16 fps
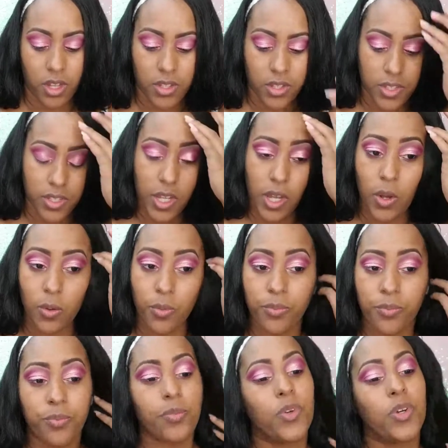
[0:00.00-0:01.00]
So,
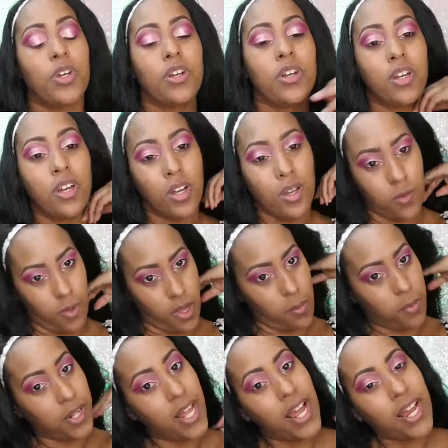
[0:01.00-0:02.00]

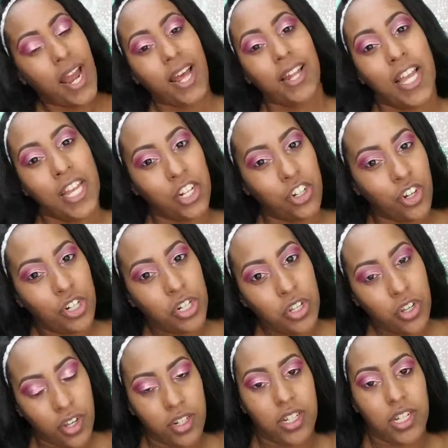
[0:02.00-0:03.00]
applying eyeliner on
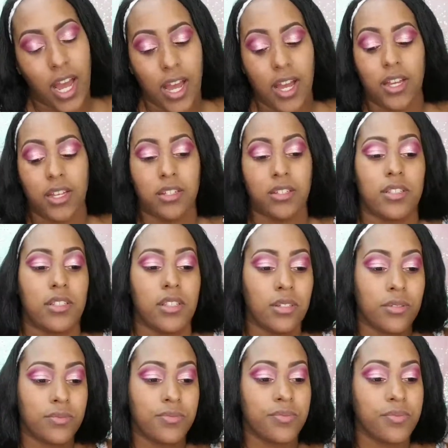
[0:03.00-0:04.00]
hooded eyes.
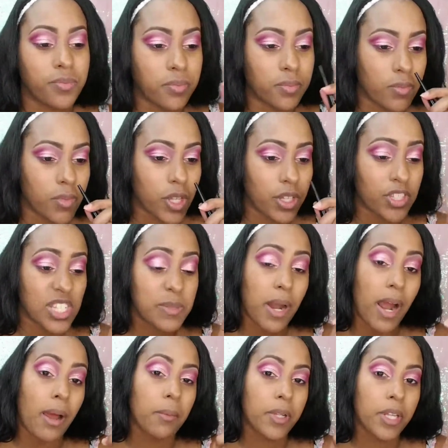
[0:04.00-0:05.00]
This is
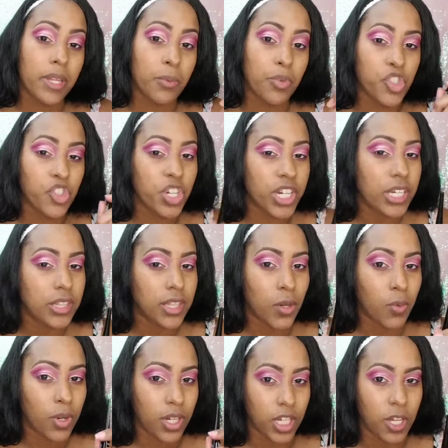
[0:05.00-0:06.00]
probably the most tricky
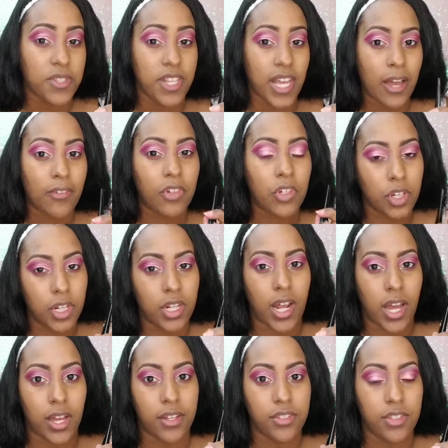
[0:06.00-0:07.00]
thing when it comes to having hooded
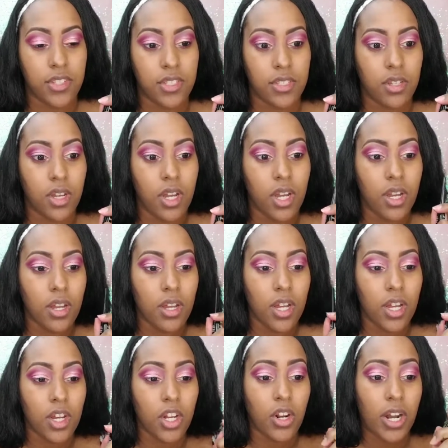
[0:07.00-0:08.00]
eyes, is
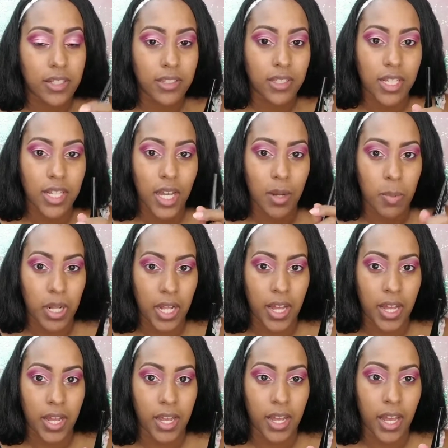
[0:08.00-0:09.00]
correctly
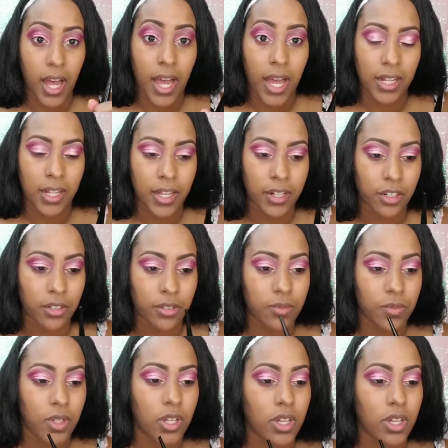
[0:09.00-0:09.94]
applying eyeliner.